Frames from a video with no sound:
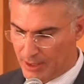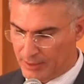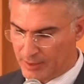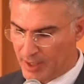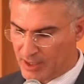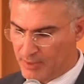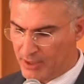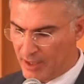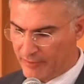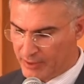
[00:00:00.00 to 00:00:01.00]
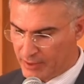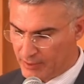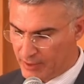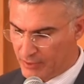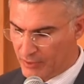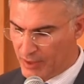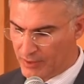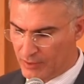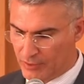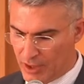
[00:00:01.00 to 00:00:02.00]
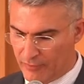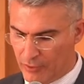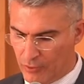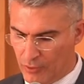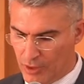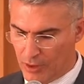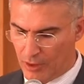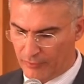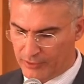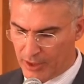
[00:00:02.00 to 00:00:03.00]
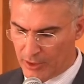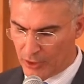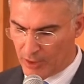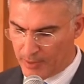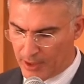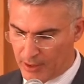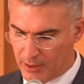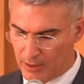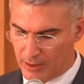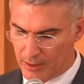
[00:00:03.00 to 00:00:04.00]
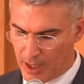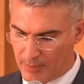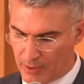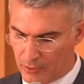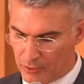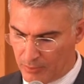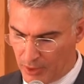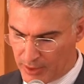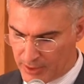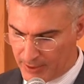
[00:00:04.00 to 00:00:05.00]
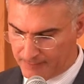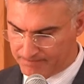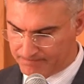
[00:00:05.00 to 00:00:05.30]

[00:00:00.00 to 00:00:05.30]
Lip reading: This has been evident in the recent review of the European Neighbourhood Policy.